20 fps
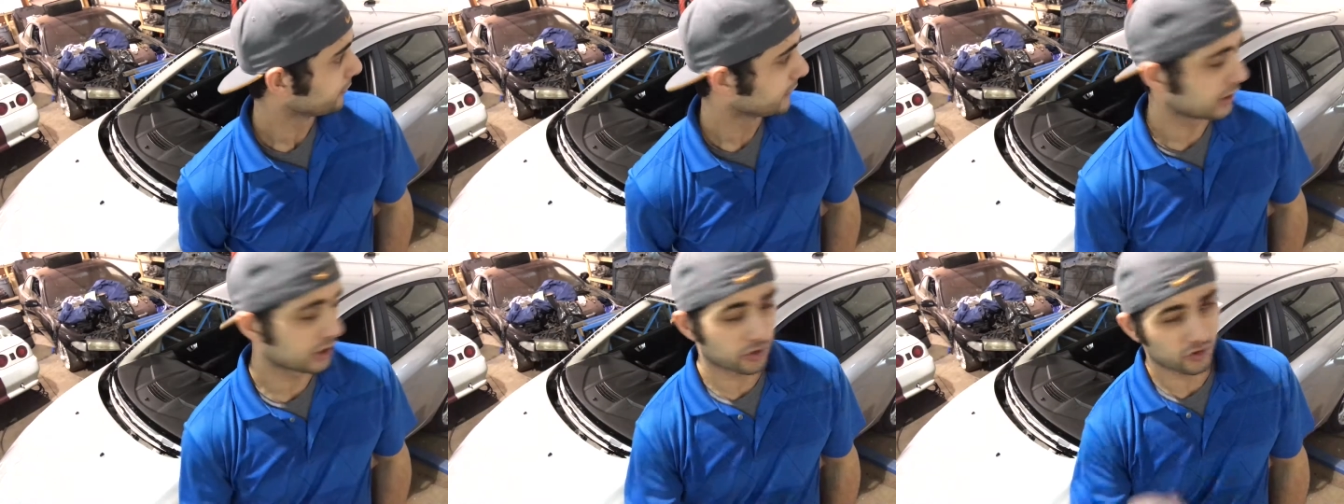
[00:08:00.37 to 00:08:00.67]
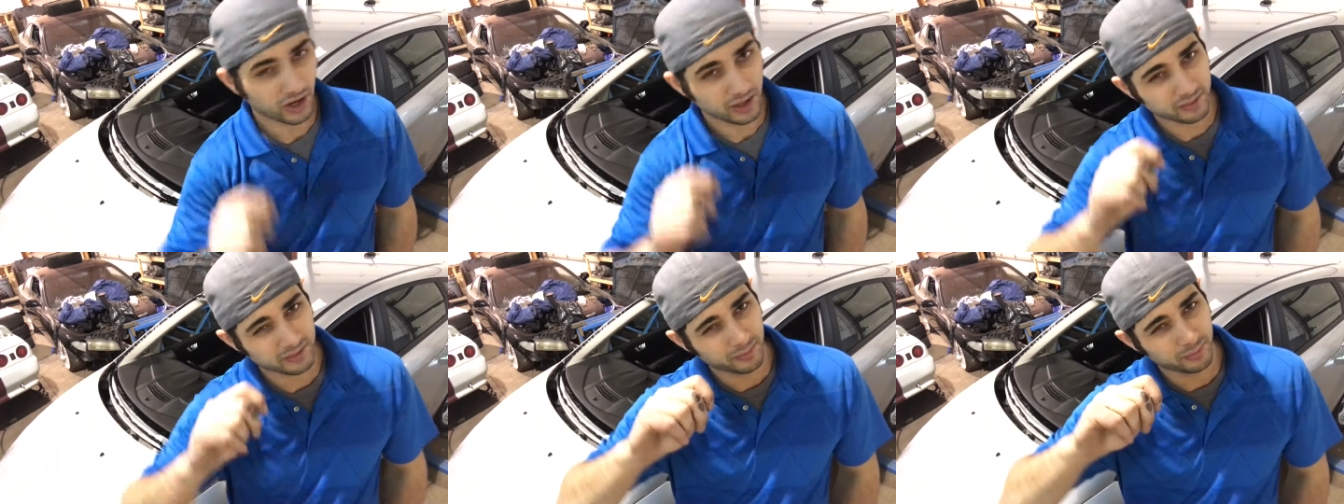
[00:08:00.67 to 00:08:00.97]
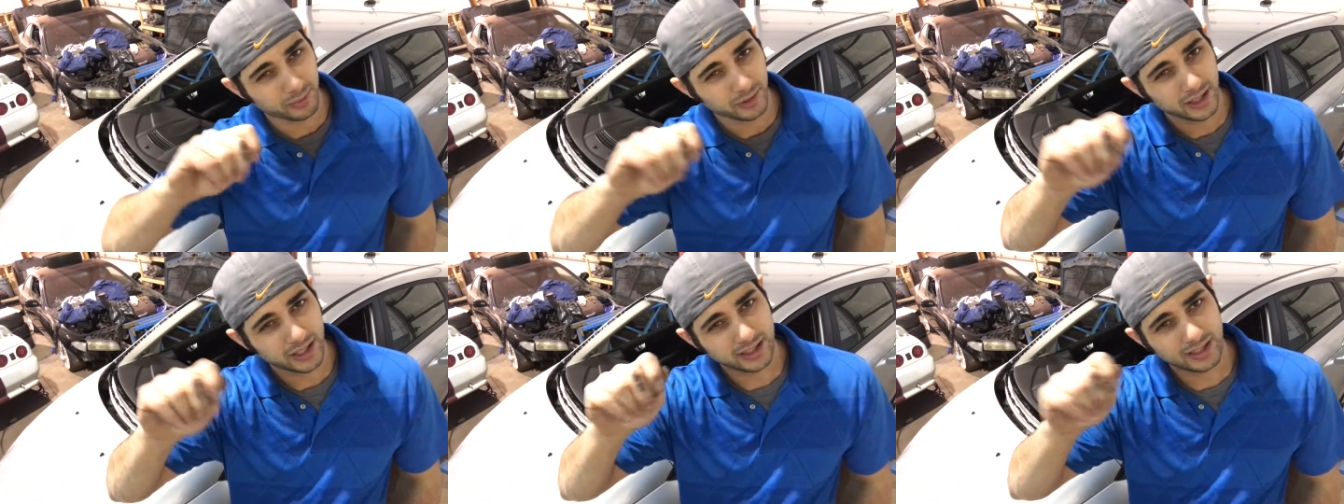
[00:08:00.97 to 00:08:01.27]
You grab the
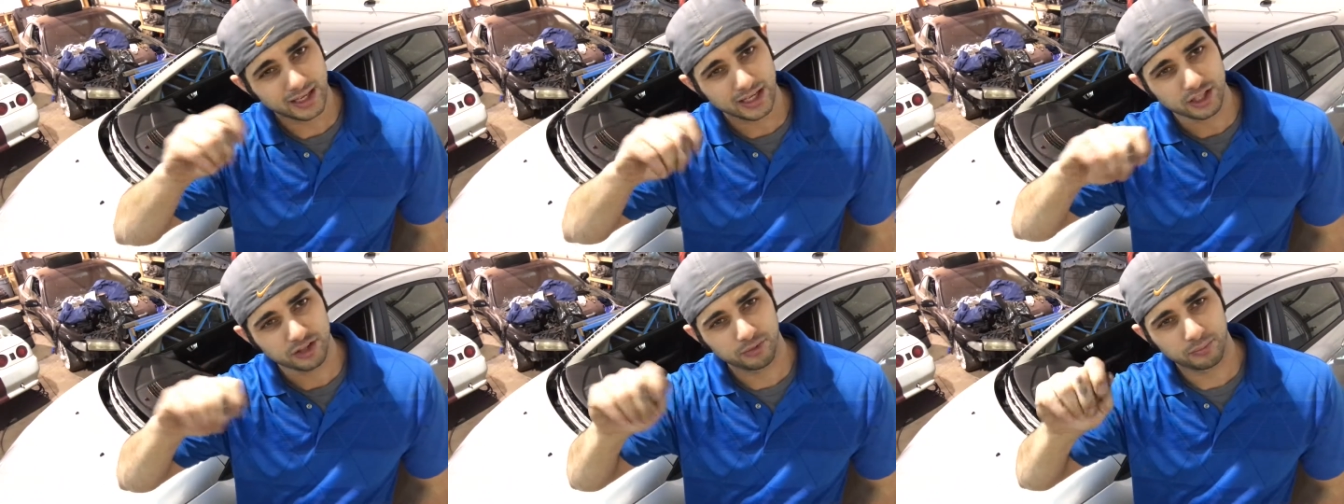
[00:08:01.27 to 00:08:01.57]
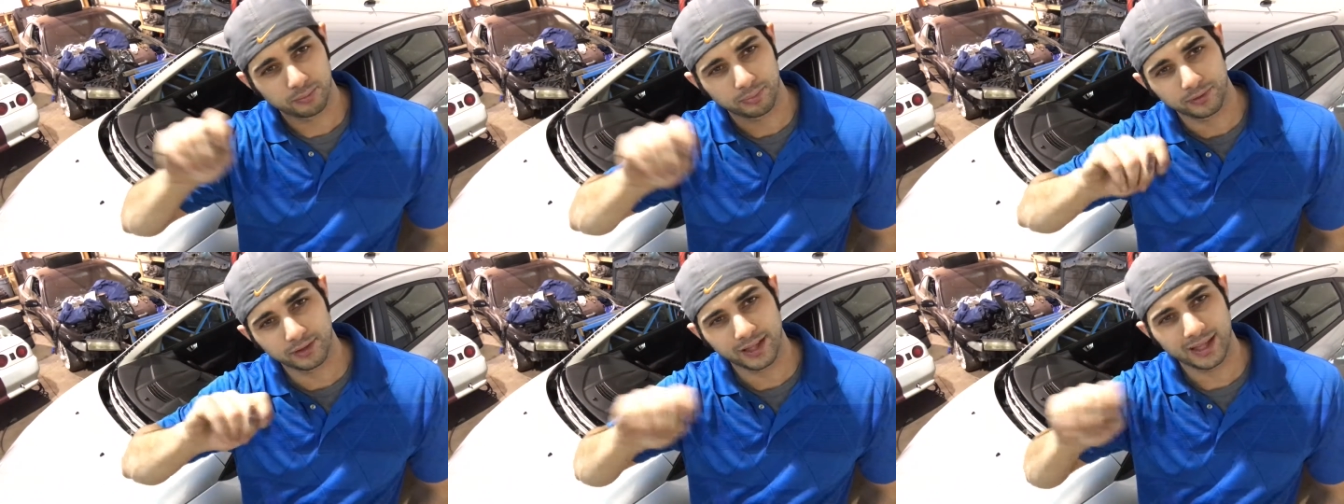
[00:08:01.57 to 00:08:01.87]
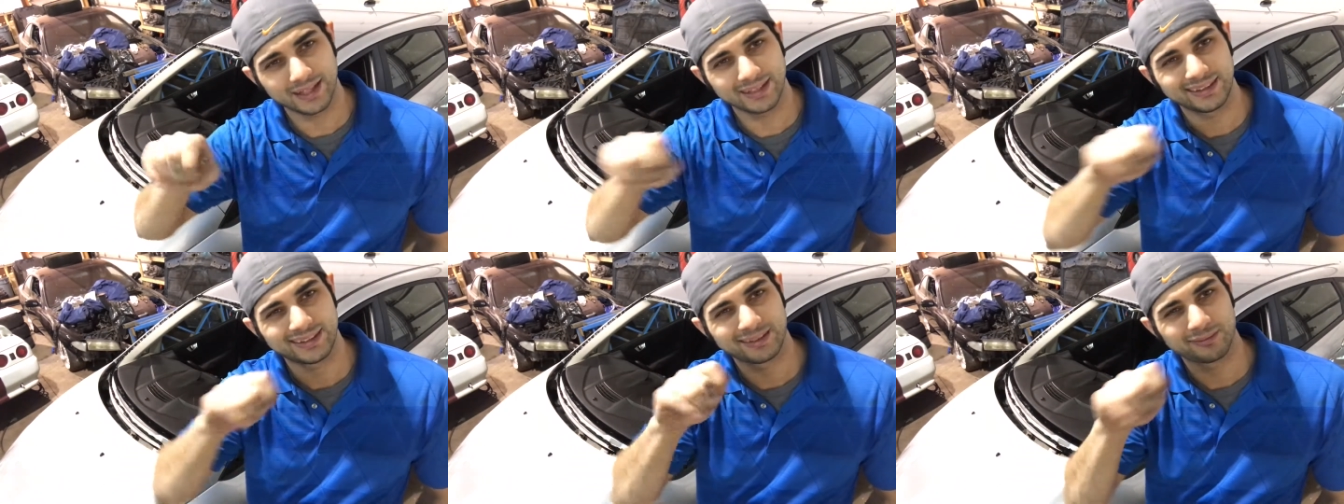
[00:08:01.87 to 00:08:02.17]
blade and you
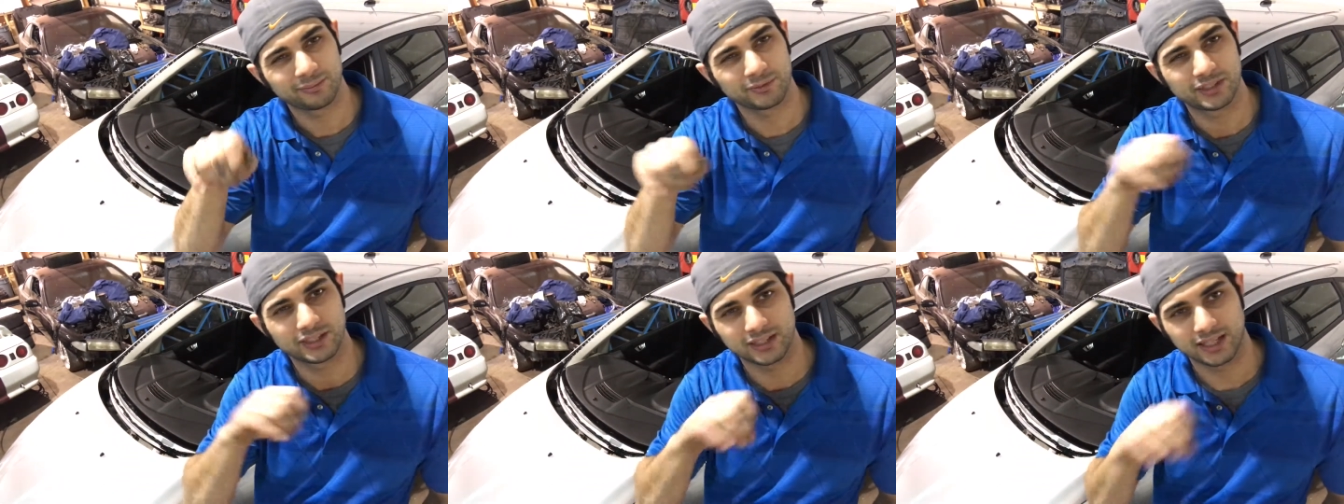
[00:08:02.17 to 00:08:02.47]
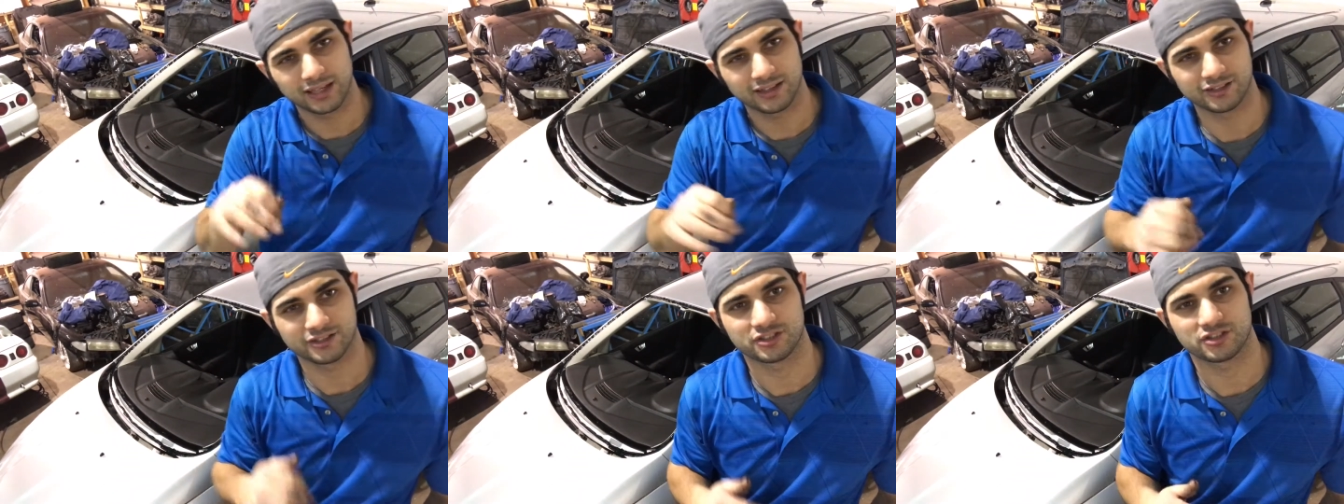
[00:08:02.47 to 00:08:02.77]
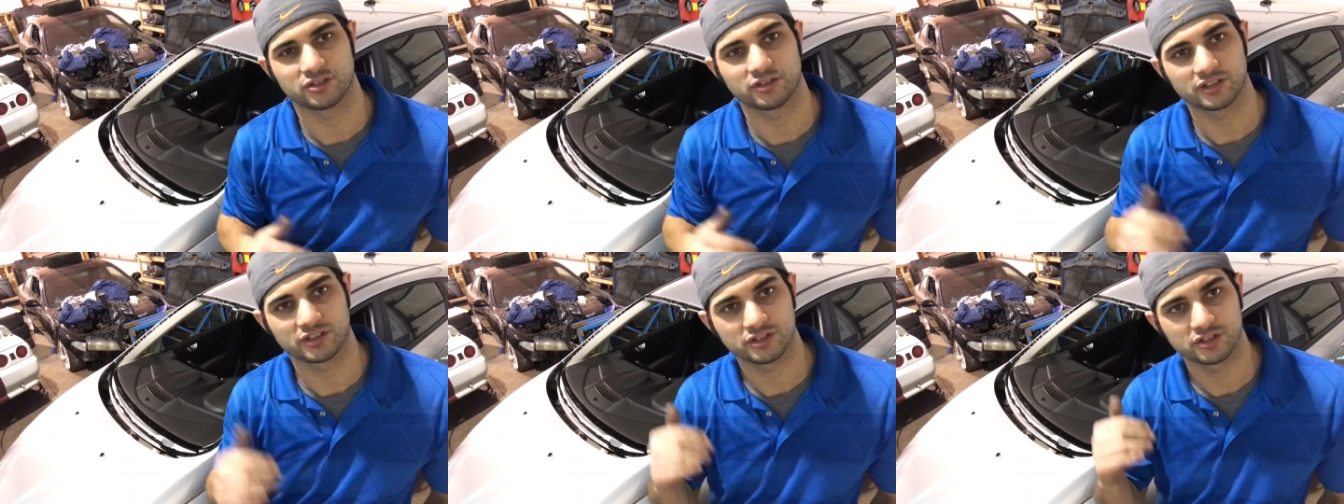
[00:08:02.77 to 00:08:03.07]
blend them together,
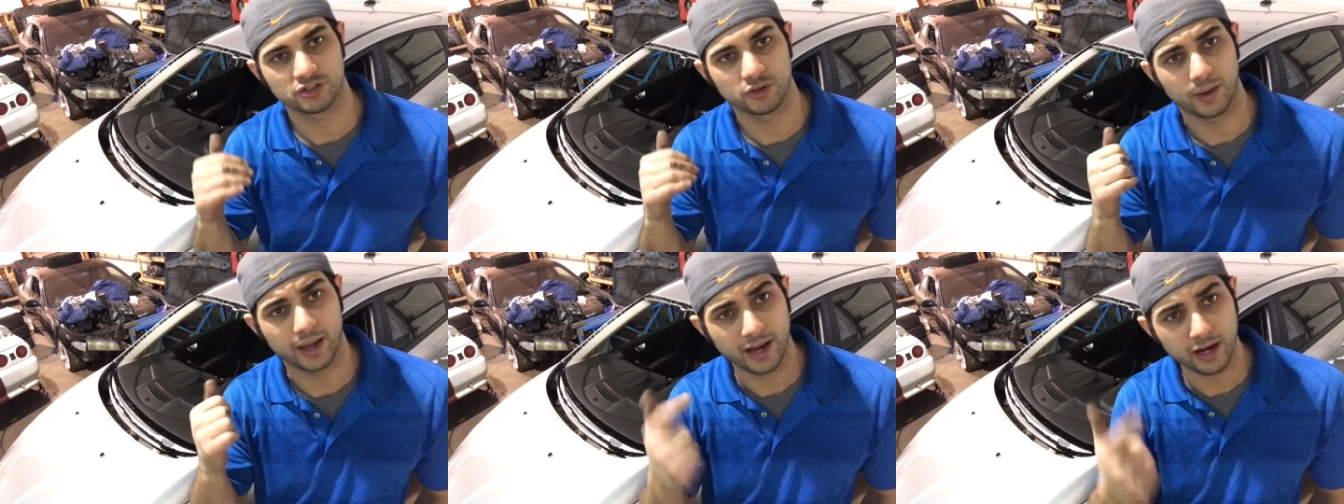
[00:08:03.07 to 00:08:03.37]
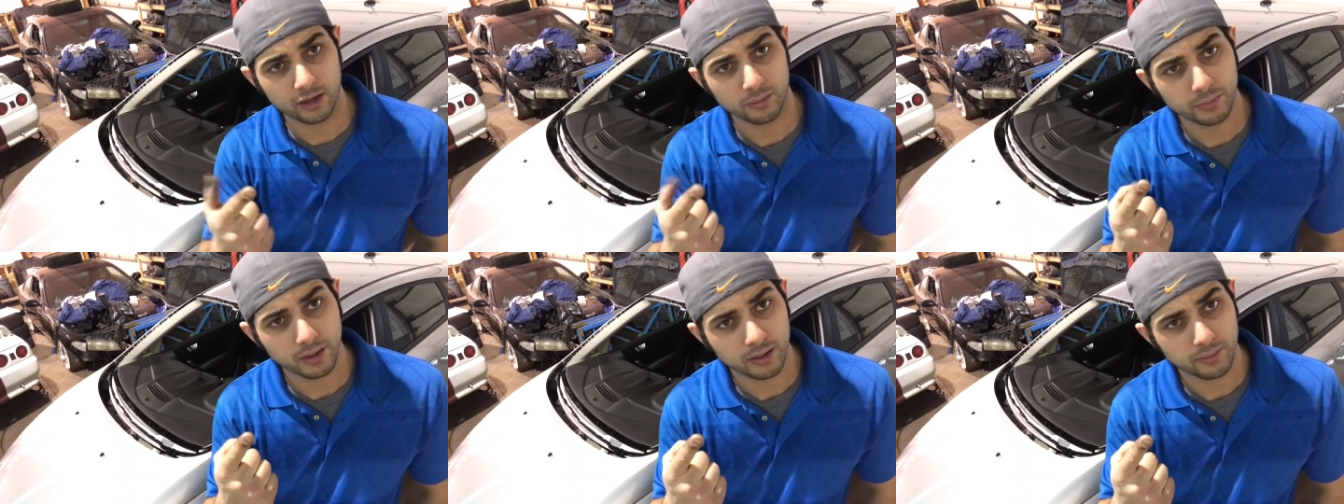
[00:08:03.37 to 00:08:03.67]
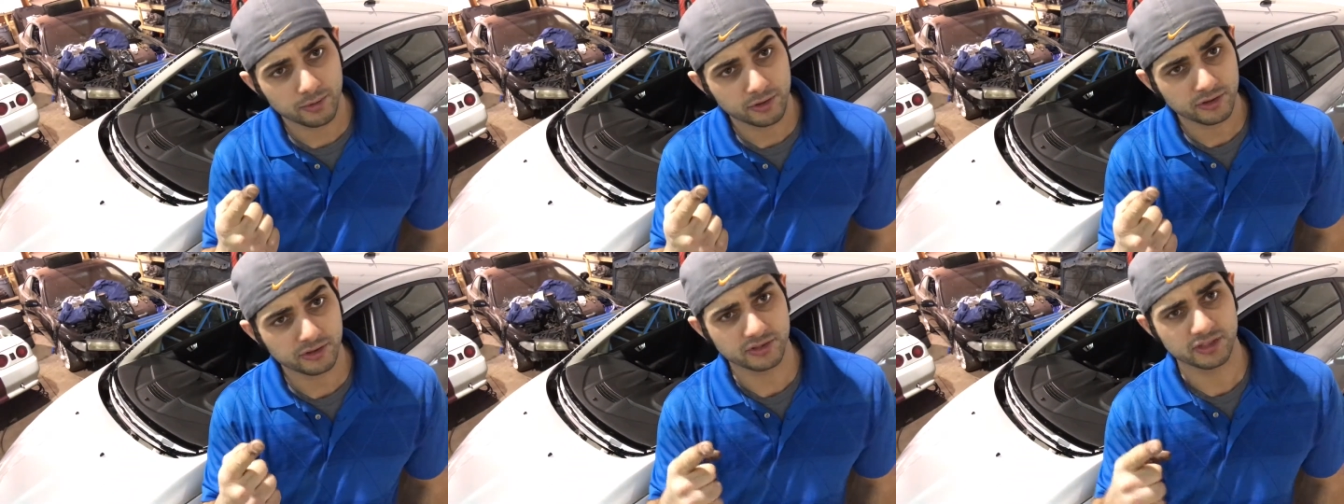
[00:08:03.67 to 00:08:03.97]
so there's no air
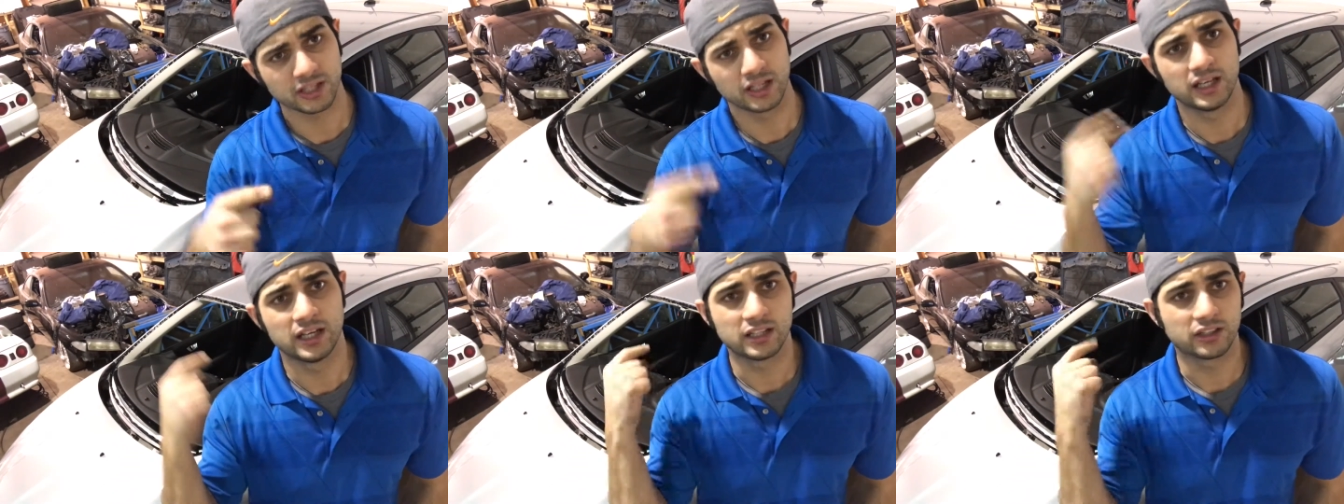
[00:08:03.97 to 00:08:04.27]
bubbles,